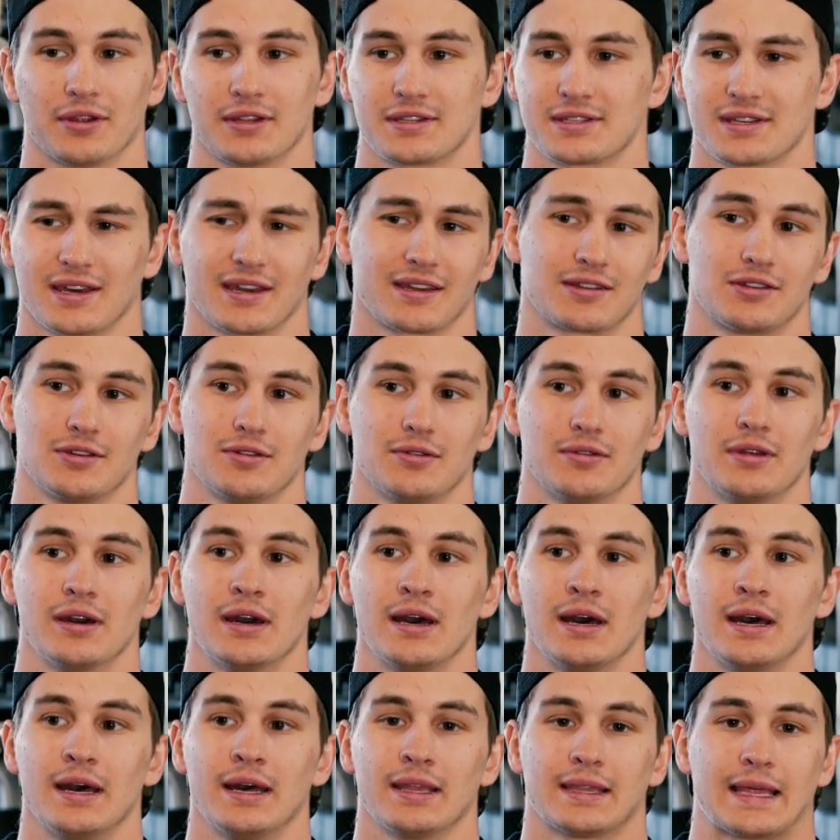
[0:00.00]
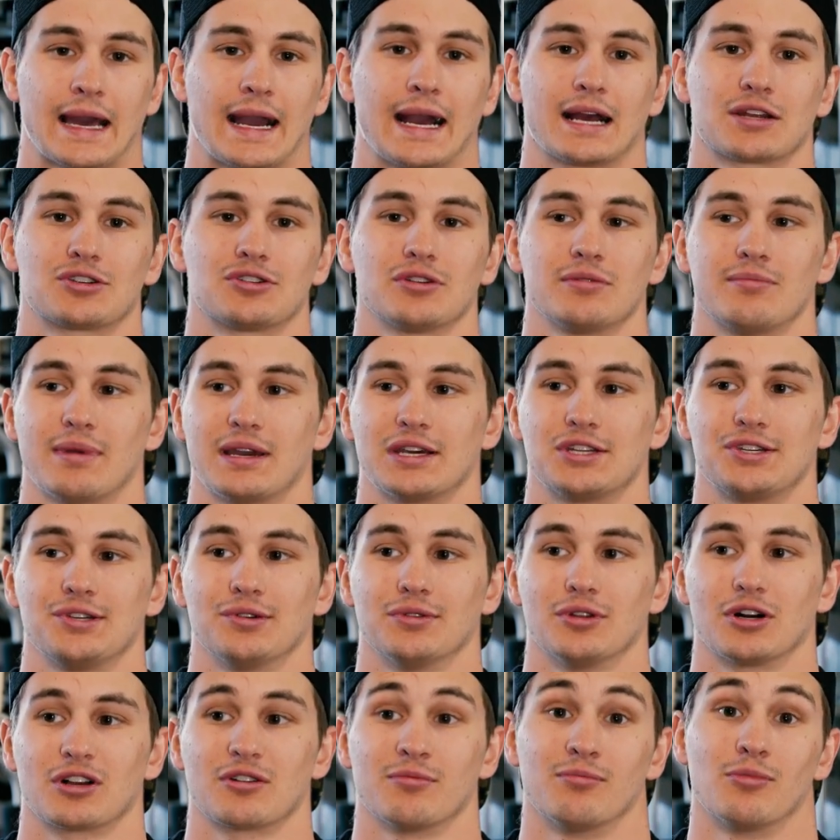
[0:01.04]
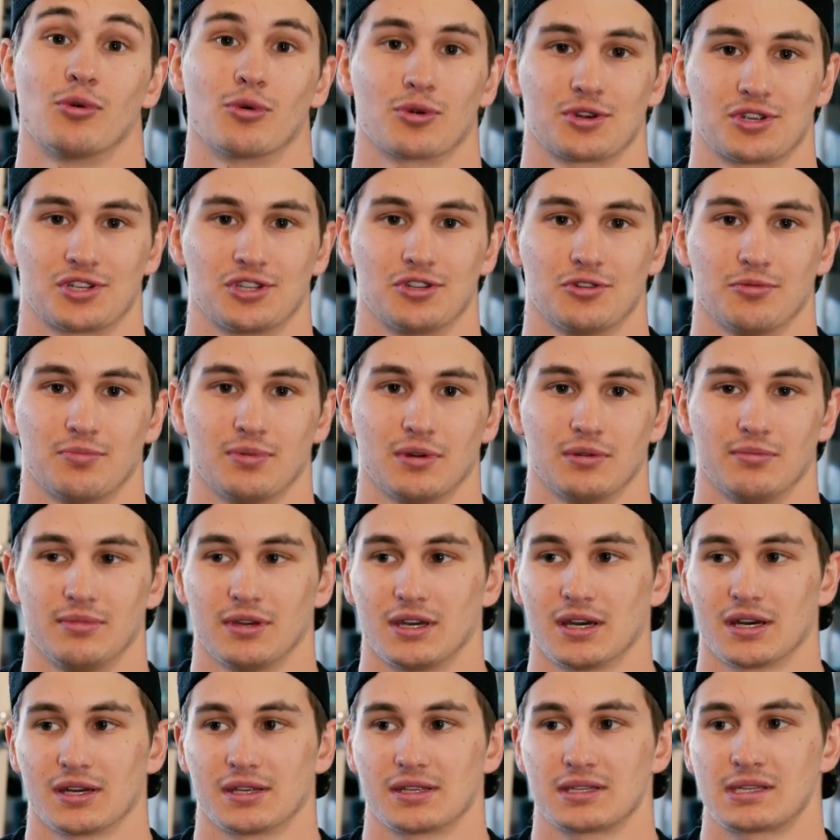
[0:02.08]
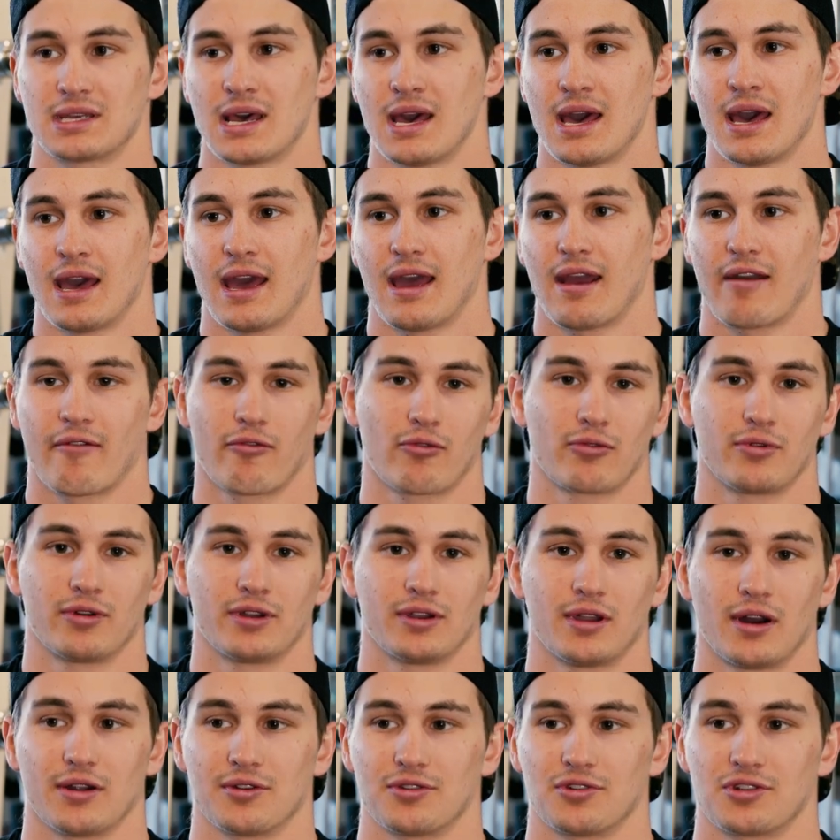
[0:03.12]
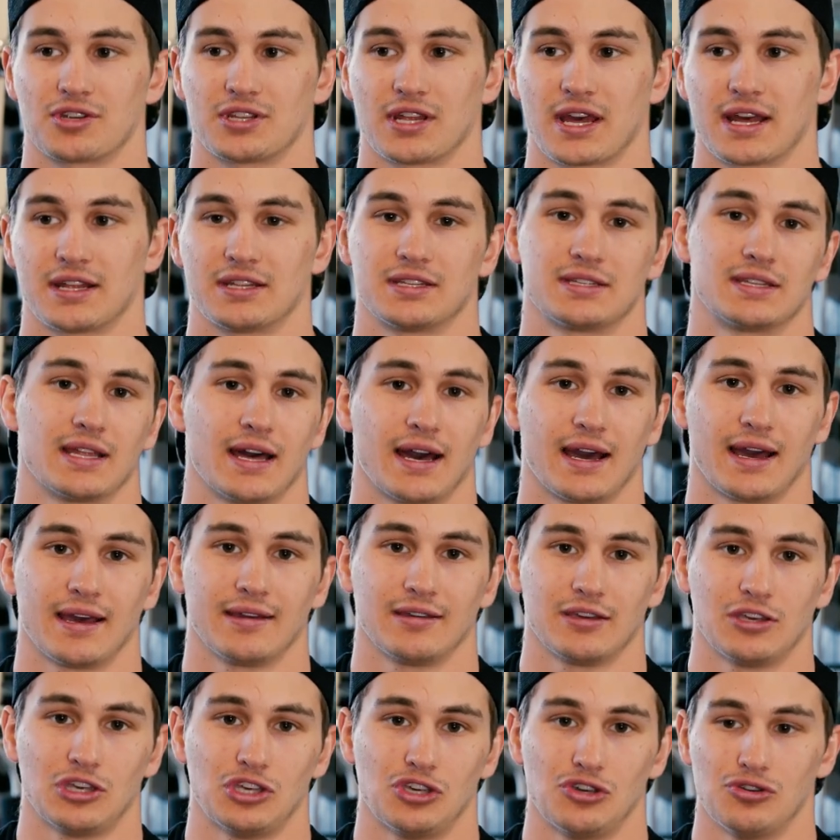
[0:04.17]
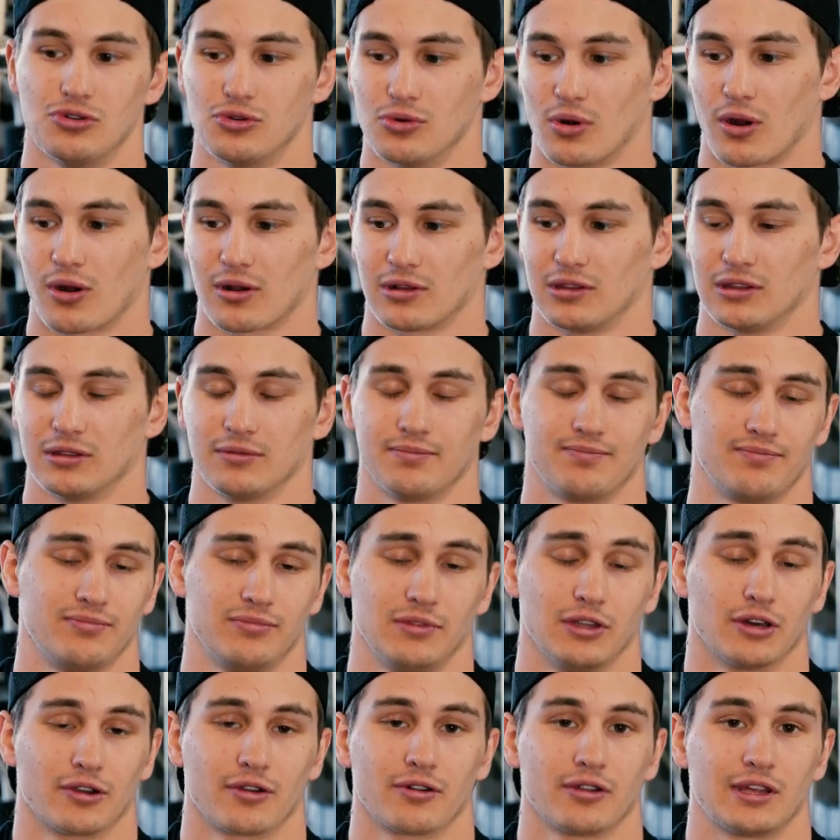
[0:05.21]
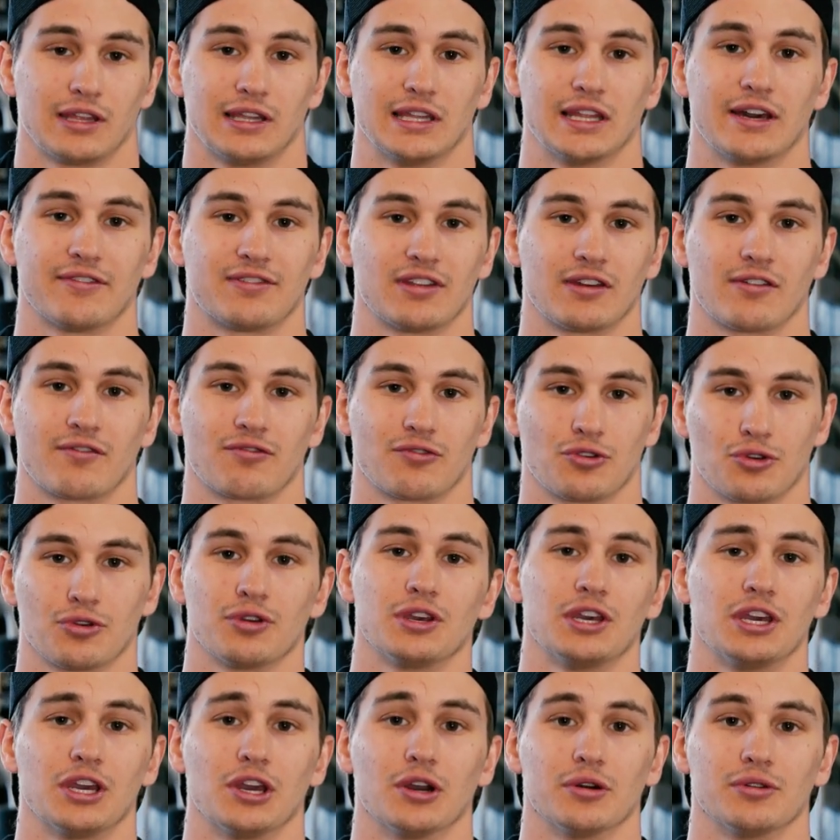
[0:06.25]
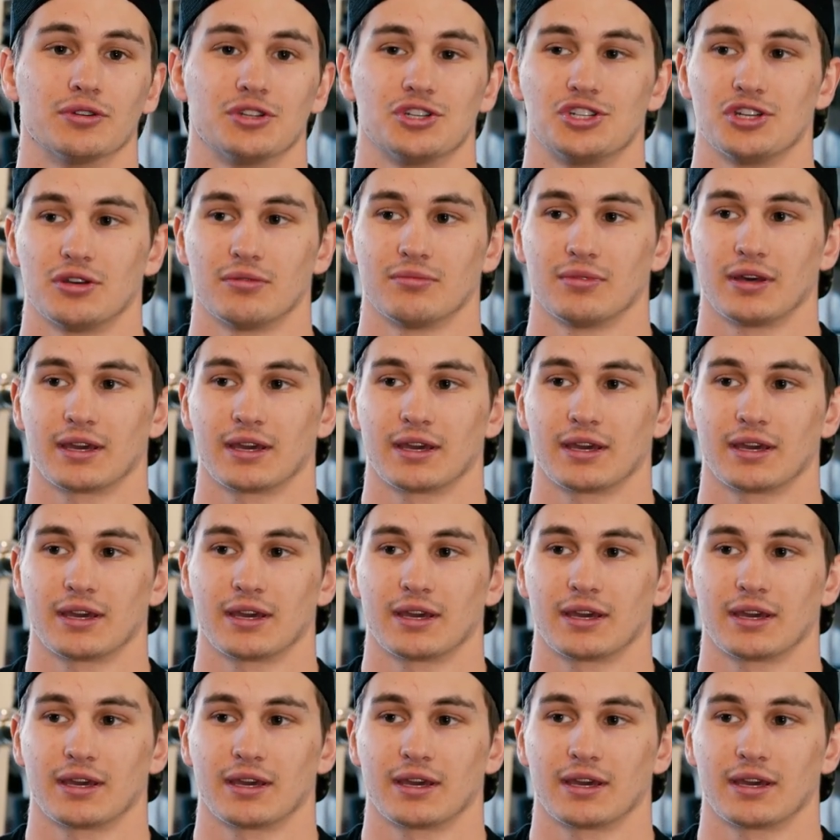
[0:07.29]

It's like, dude, that actually makes you look more stupid, because everyone understands that you are literally lifting for your ego in the gym.